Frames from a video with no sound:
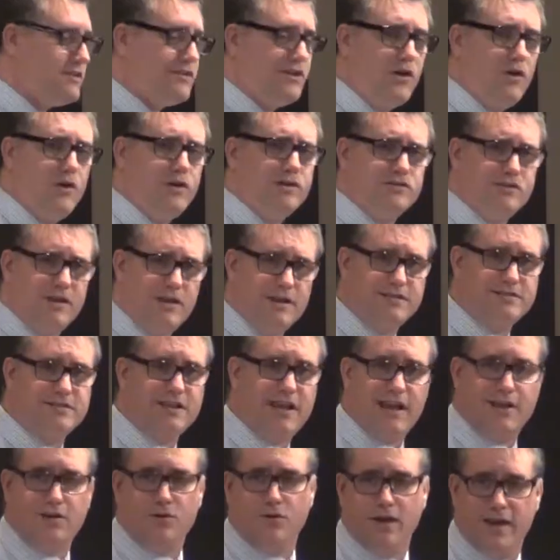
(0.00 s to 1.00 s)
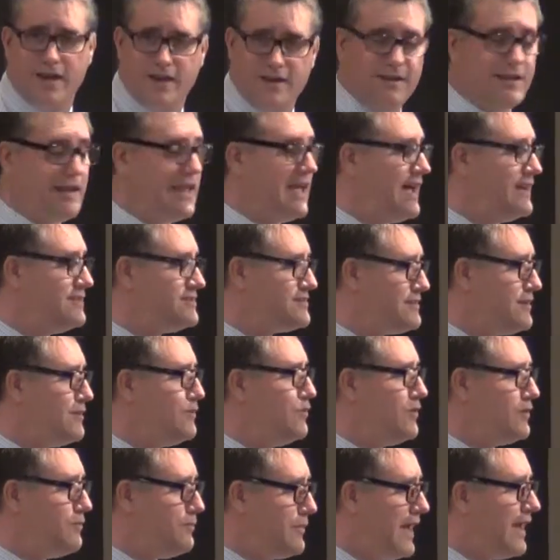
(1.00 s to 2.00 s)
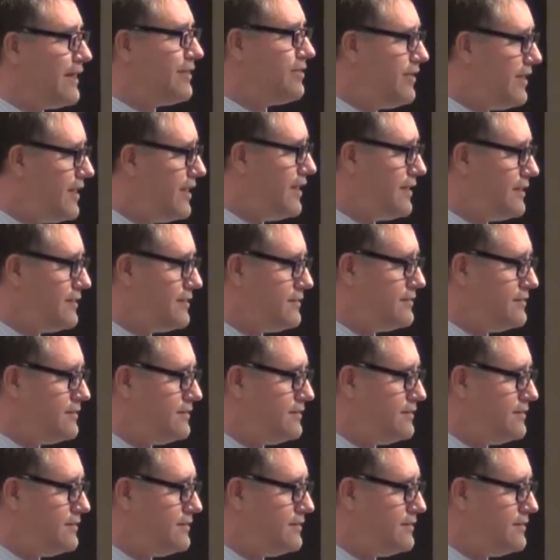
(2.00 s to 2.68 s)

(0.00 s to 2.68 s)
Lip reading: ago and try to psychoanalyze someone back then.